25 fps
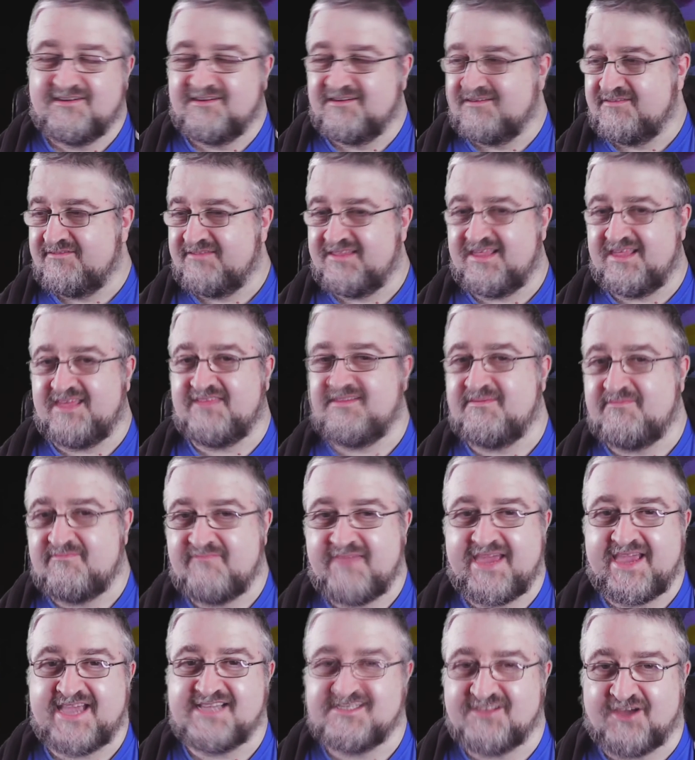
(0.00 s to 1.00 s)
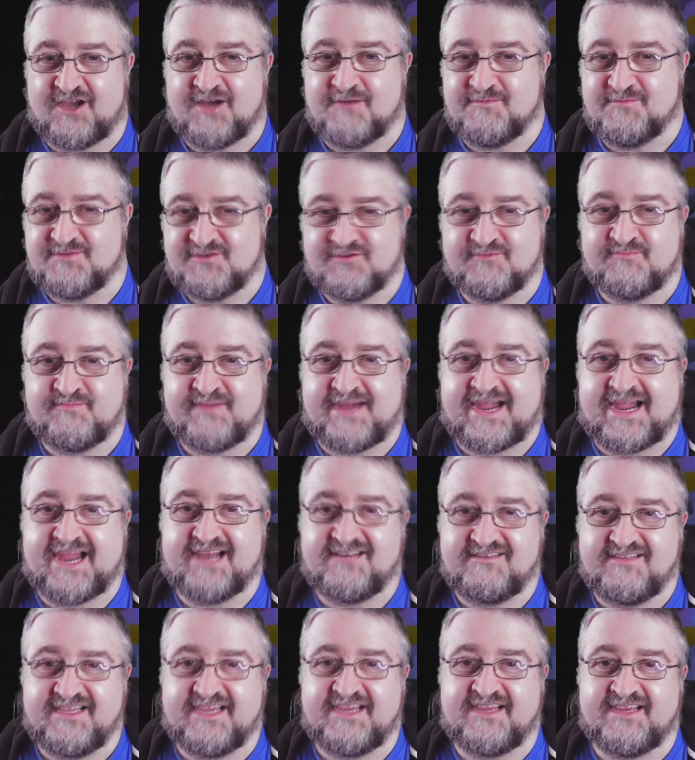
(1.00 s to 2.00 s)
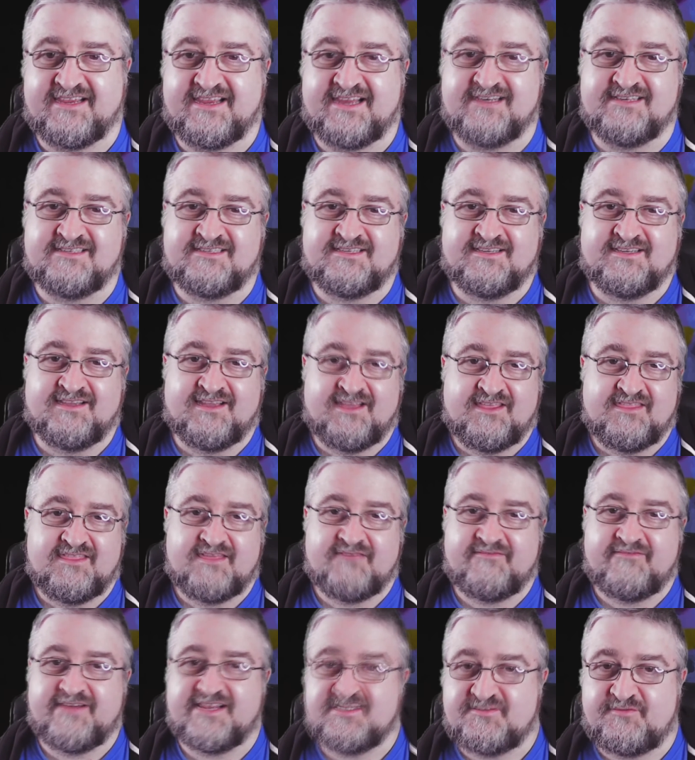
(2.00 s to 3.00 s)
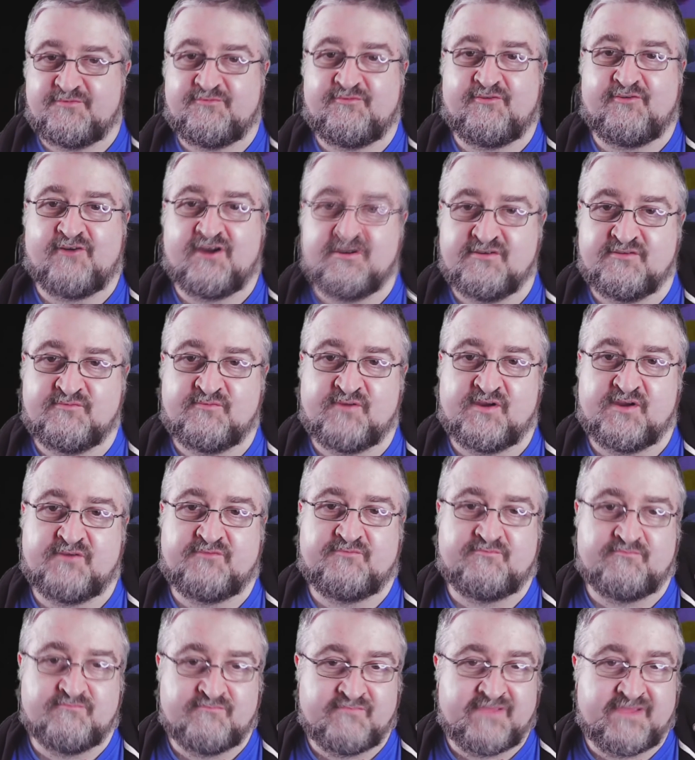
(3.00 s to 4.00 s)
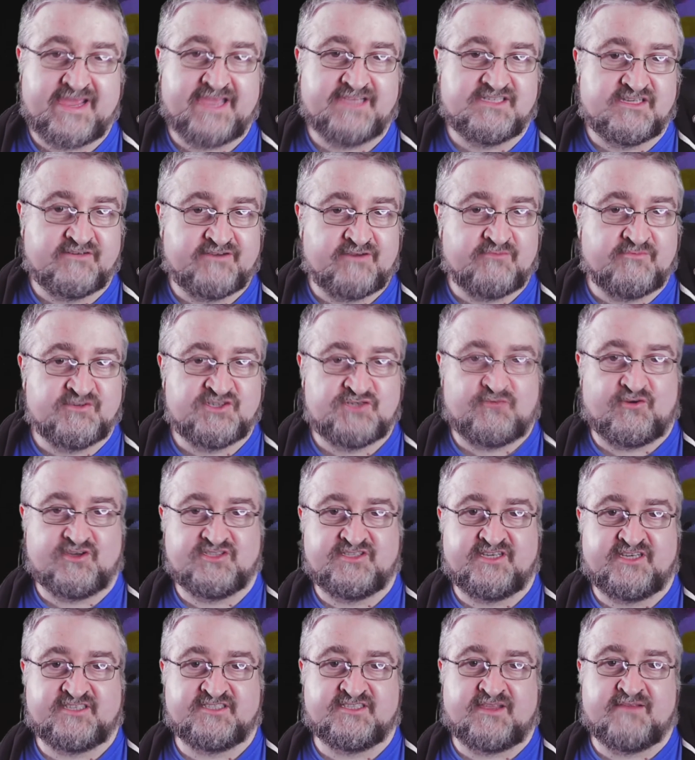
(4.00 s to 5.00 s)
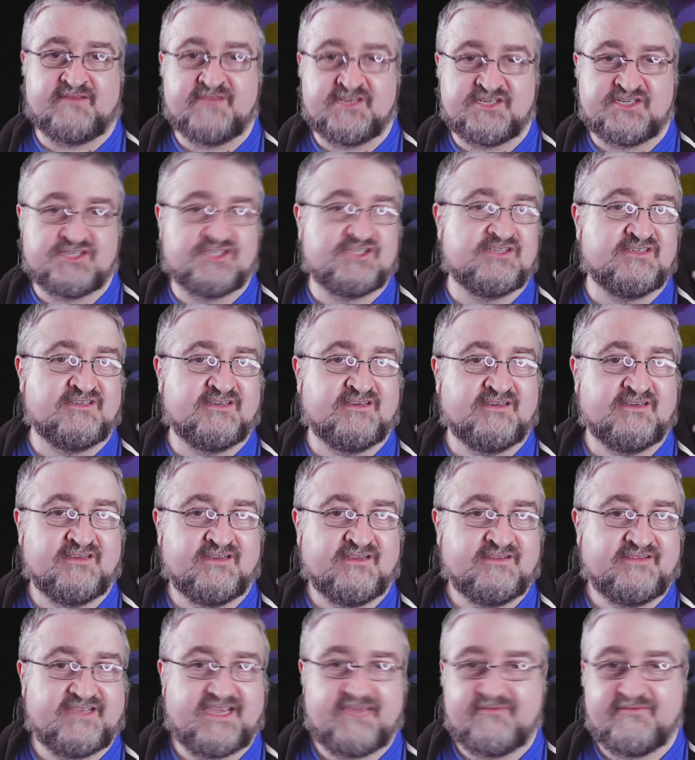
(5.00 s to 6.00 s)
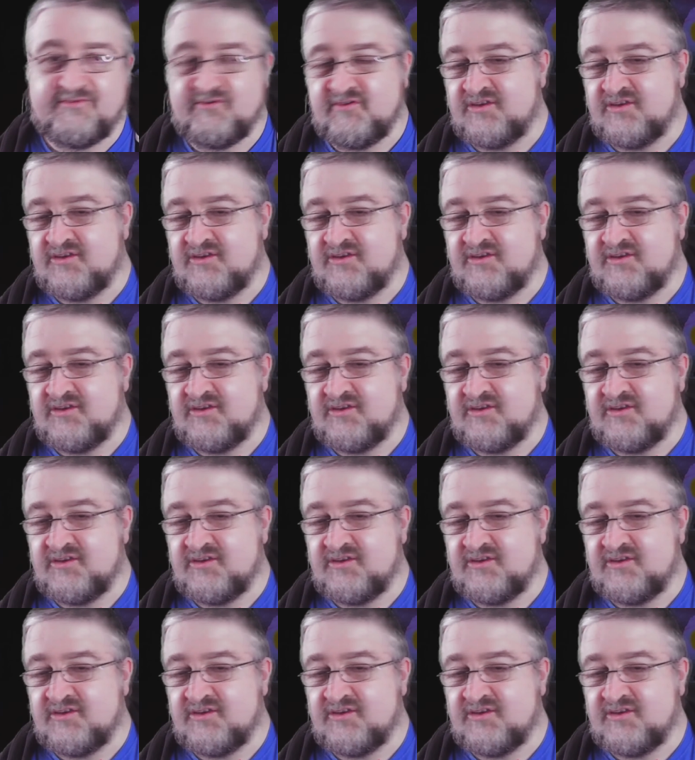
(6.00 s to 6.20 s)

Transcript: that they messed up so badly, and there is fun with messing around with Schwarzenegger's image. Even though they